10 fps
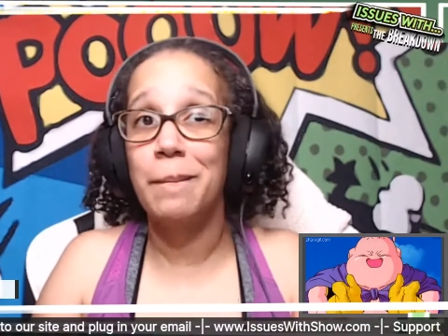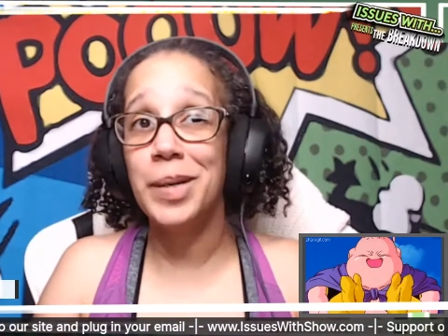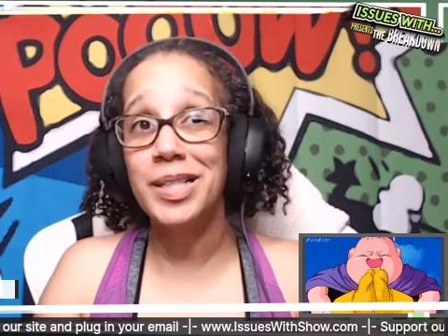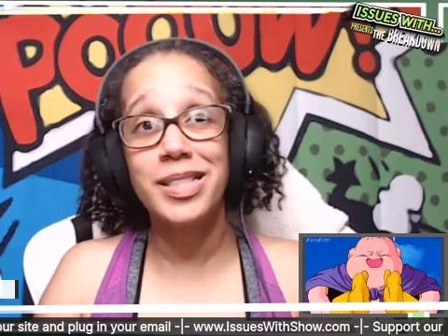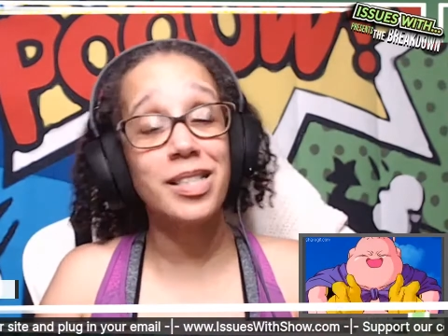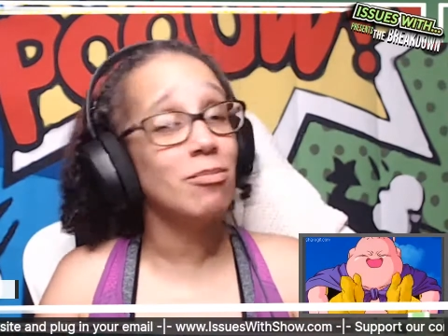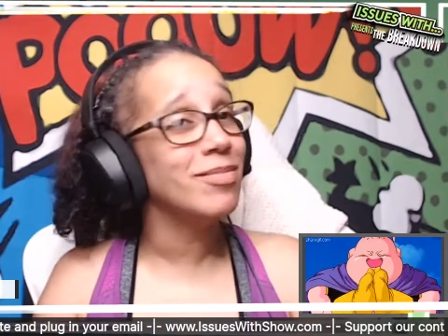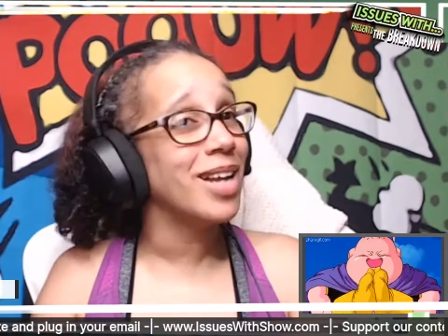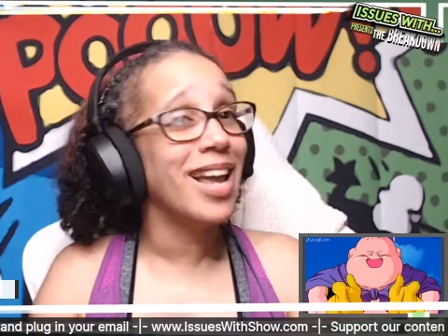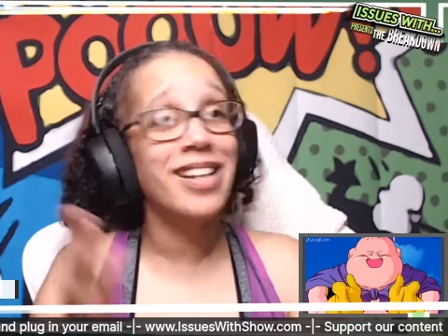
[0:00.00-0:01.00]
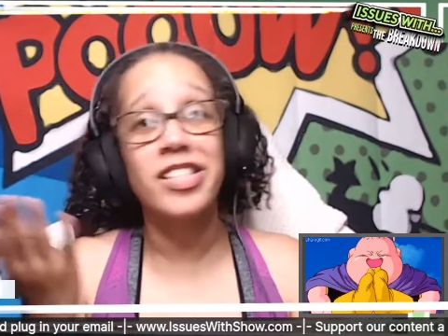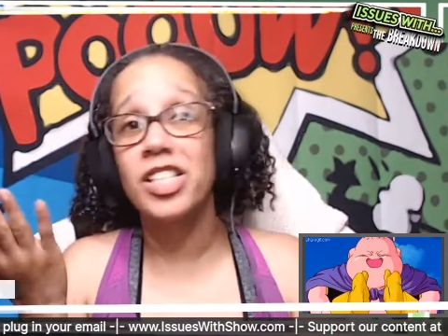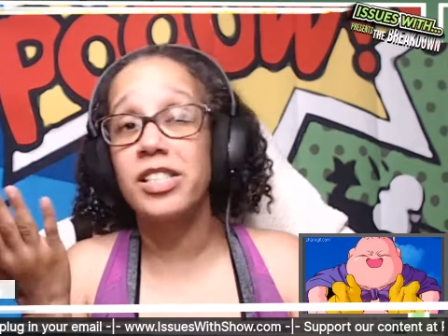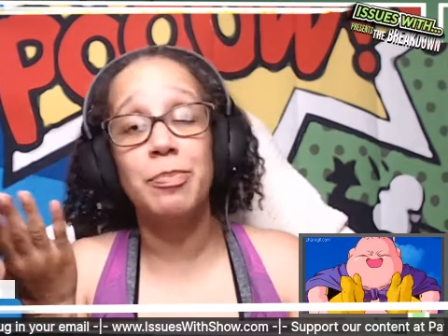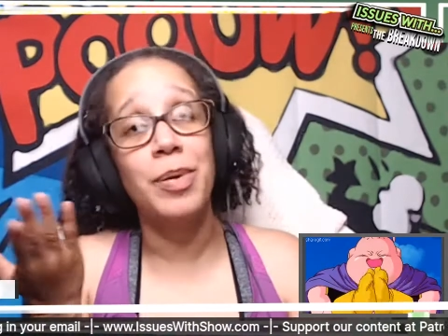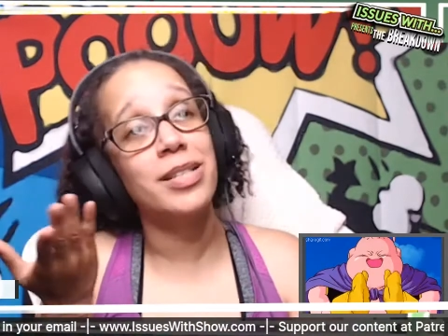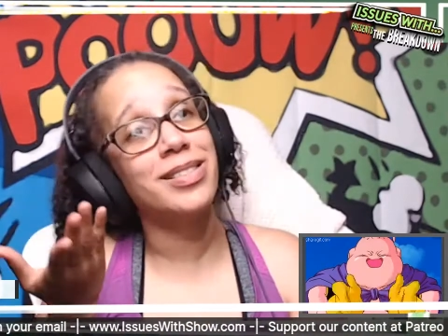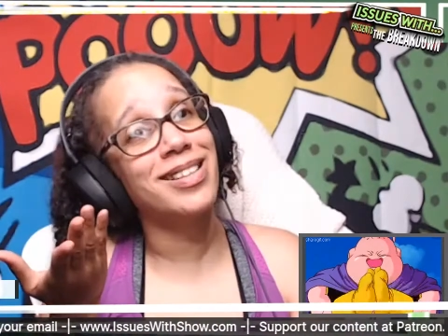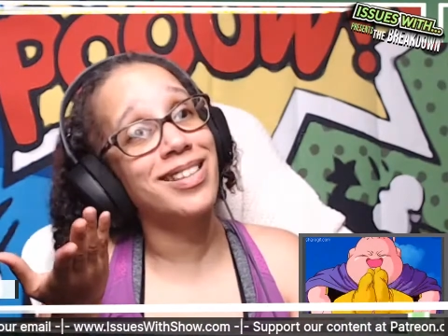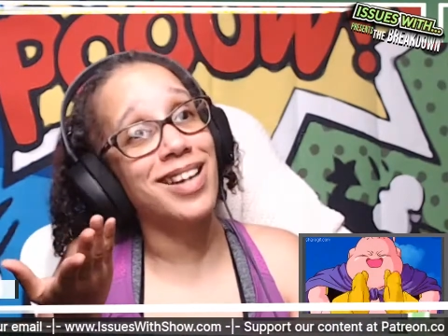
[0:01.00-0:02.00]
but it just depends
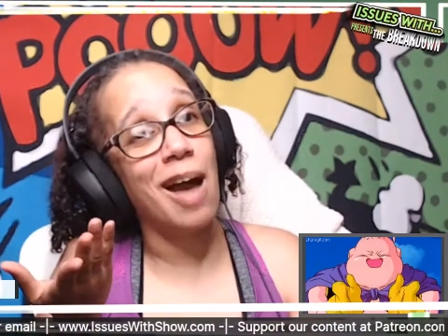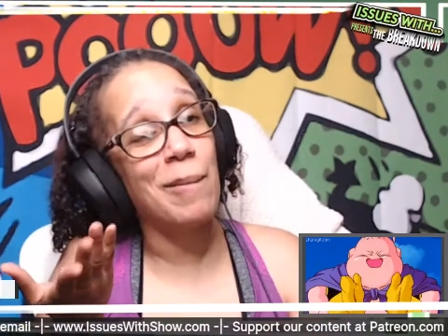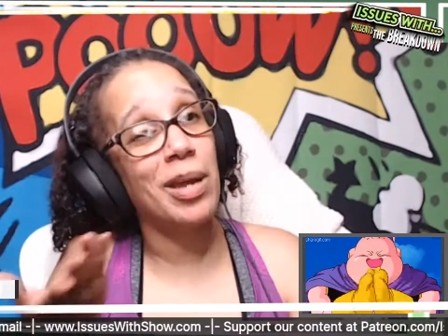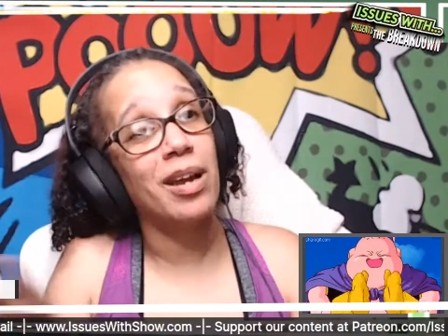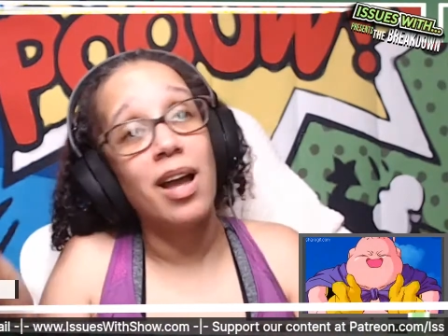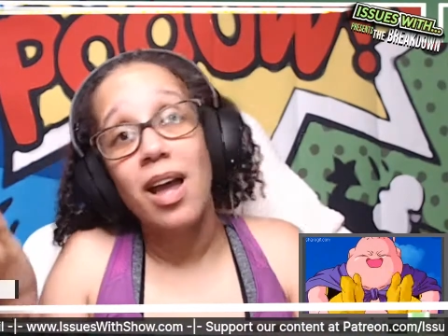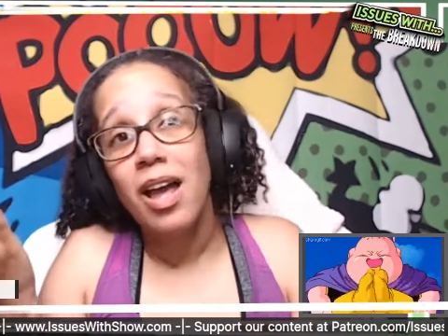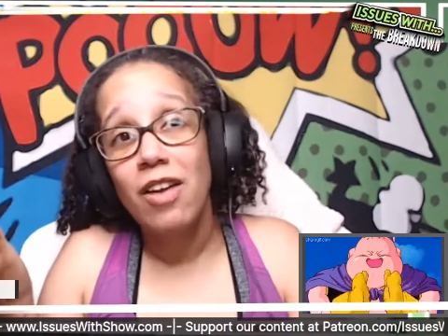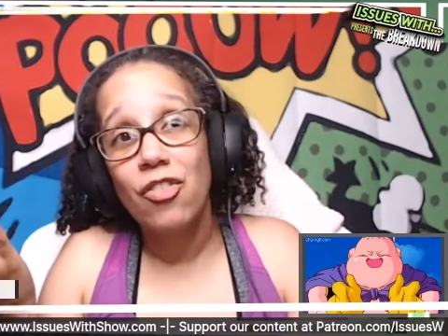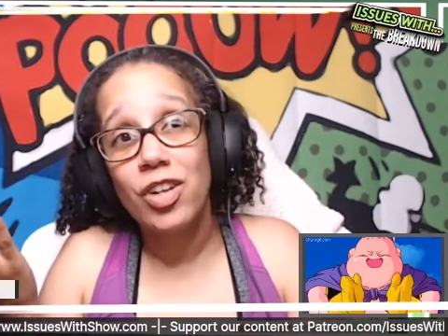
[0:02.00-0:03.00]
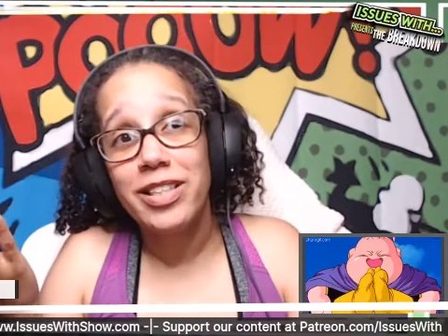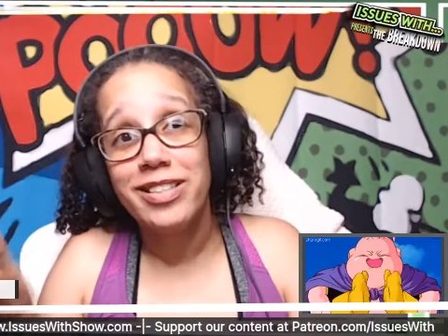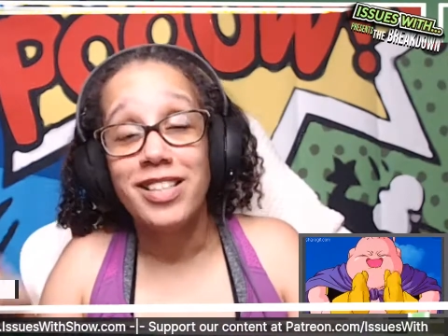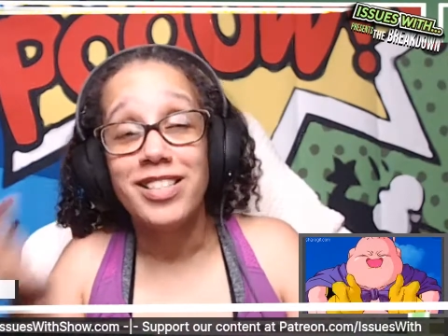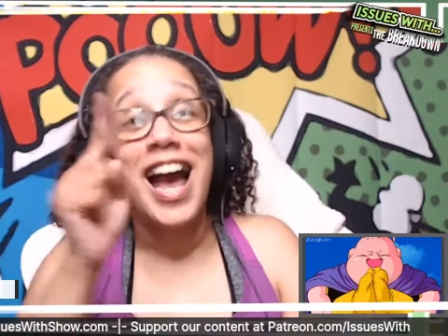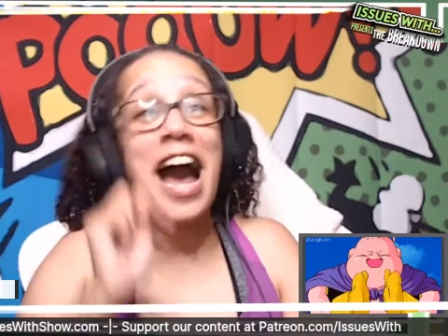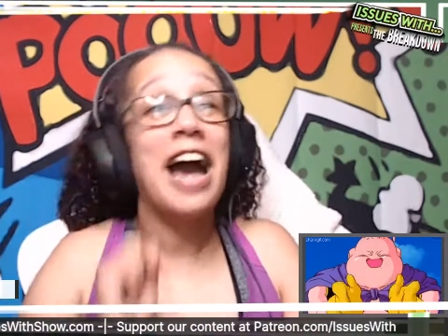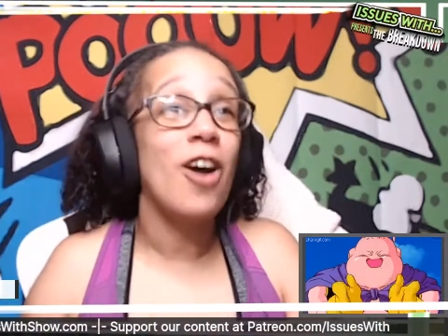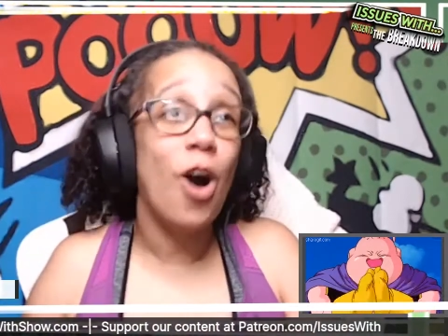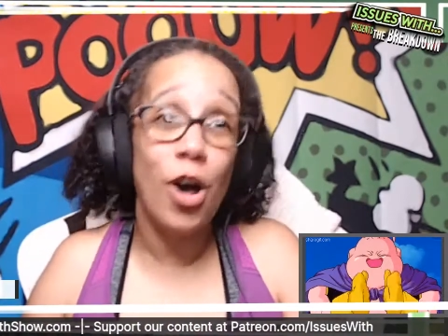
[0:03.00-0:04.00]
on the comic. It really does. I
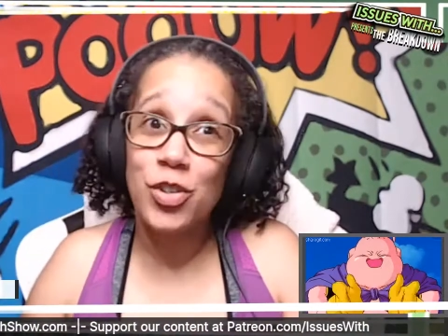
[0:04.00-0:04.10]
also